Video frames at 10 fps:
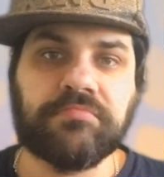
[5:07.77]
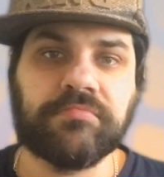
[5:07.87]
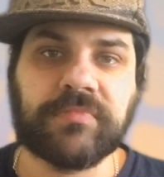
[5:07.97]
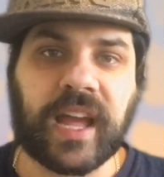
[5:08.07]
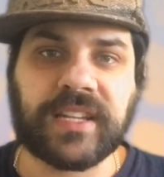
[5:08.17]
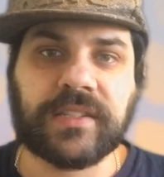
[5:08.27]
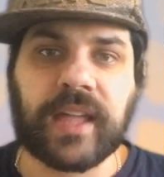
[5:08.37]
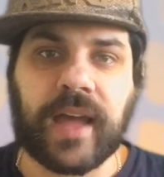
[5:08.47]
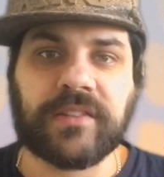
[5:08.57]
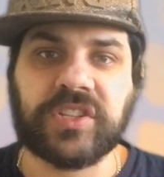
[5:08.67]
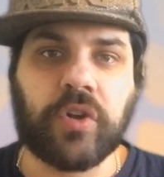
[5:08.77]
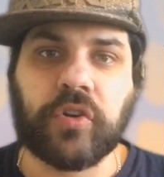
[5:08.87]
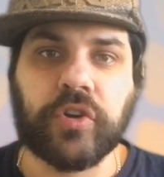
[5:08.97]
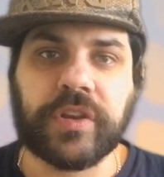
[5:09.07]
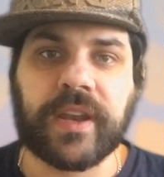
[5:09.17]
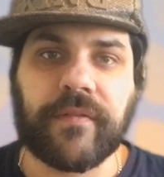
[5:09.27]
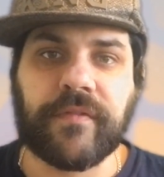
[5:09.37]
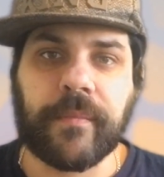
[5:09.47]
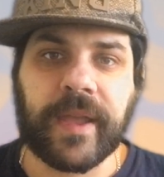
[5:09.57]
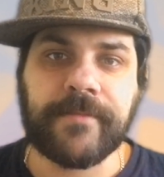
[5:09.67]
that's not good enough for
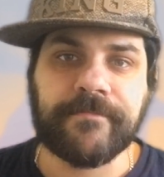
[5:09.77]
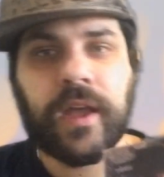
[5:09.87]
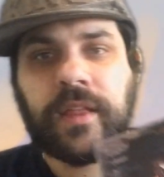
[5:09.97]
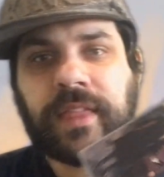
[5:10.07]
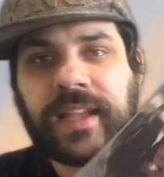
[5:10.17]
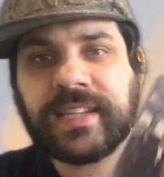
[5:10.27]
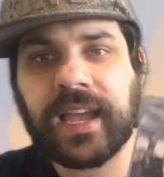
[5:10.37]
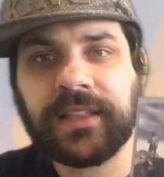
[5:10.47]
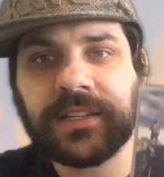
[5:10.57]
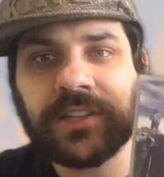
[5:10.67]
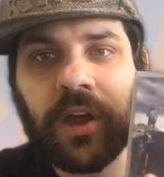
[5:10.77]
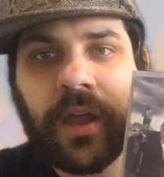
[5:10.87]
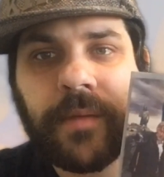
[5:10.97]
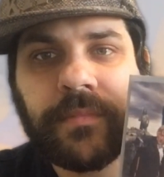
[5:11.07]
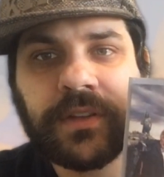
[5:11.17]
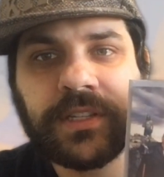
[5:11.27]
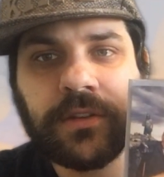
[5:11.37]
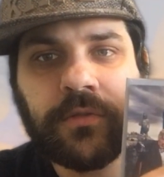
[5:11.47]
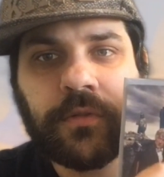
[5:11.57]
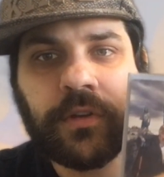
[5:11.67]
me. They take the time
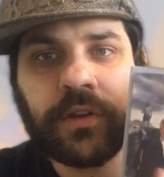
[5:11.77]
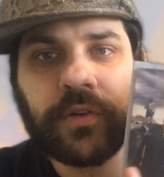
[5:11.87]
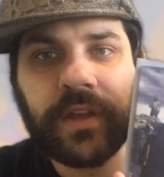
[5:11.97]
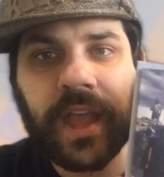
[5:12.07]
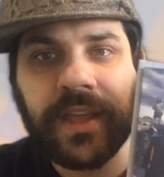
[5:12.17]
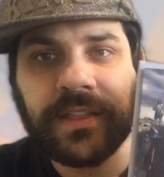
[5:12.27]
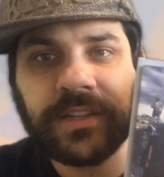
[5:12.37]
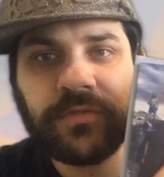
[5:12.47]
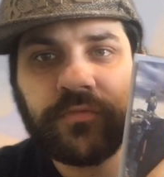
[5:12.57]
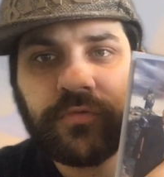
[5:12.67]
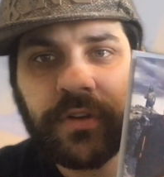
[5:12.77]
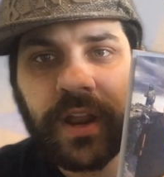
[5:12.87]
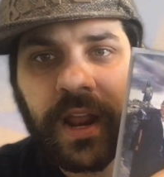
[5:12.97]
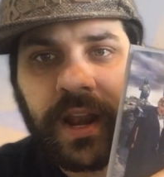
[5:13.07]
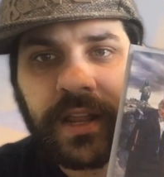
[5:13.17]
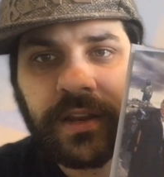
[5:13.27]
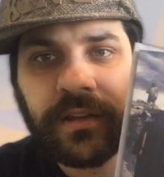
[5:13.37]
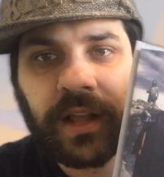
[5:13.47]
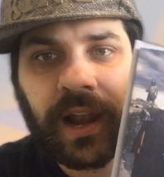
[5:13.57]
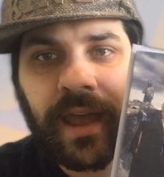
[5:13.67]
to create this really
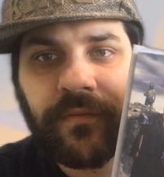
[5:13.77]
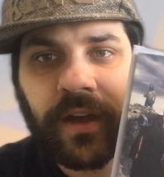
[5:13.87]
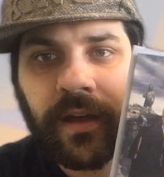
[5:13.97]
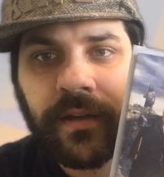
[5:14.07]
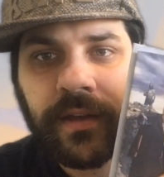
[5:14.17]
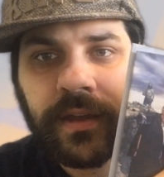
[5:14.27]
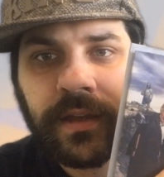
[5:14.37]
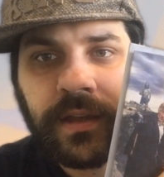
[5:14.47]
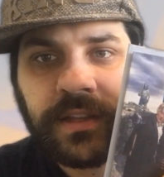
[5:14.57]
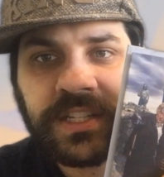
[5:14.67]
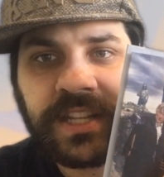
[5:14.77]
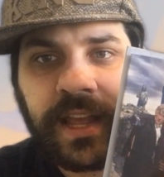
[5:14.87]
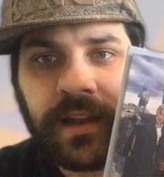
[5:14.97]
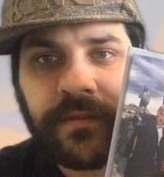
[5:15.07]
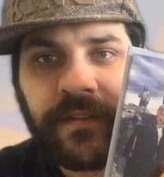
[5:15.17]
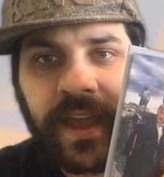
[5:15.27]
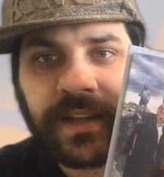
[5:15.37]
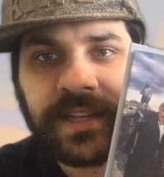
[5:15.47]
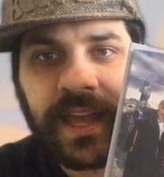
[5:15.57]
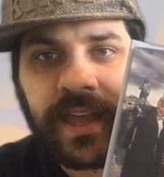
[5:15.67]
clever seal effect
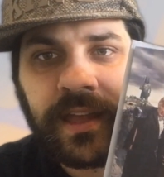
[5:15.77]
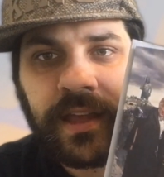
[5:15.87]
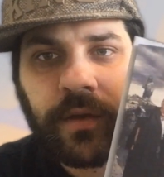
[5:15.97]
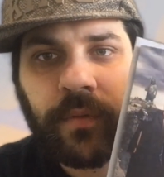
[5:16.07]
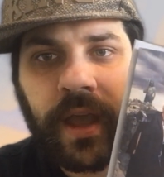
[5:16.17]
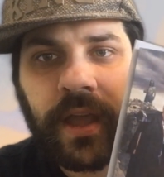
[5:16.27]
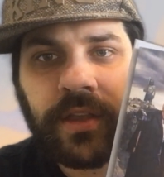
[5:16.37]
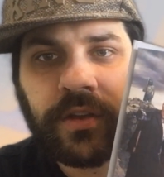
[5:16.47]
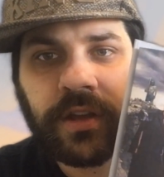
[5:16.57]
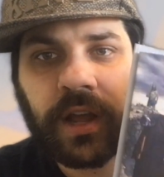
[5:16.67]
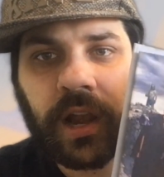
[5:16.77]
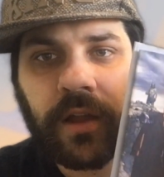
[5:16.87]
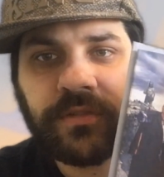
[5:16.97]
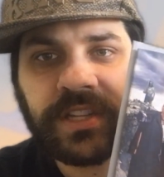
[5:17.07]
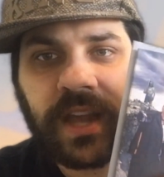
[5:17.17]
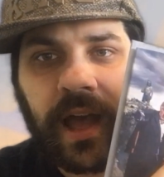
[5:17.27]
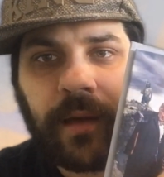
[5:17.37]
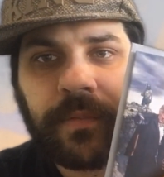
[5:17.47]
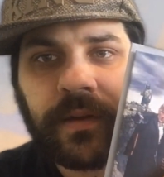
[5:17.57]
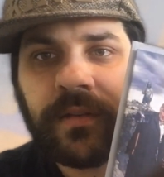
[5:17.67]
here, where you can close it
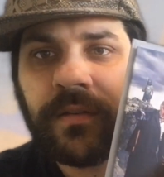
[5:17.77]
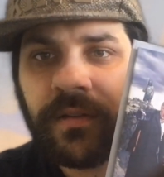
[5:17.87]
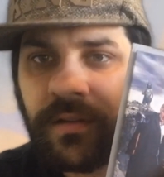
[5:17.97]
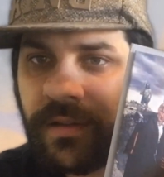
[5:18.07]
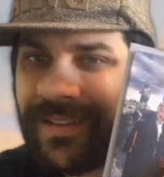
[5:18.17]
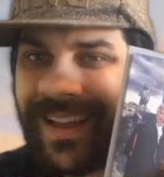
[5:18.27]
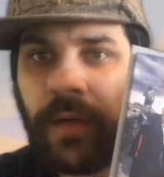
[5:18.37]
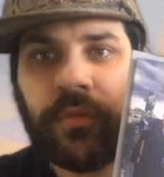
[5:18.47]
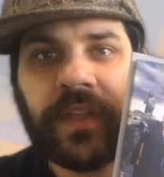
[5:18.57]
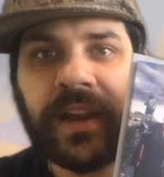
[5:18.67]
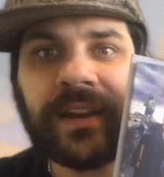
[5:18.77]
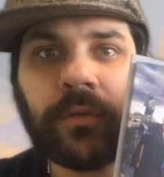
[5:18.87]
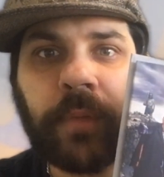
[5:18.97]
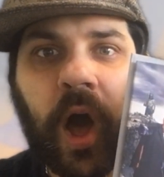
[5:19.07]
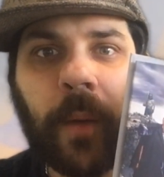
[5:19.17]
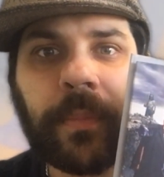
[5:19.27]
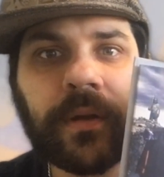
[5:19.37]
up, and with a little pop,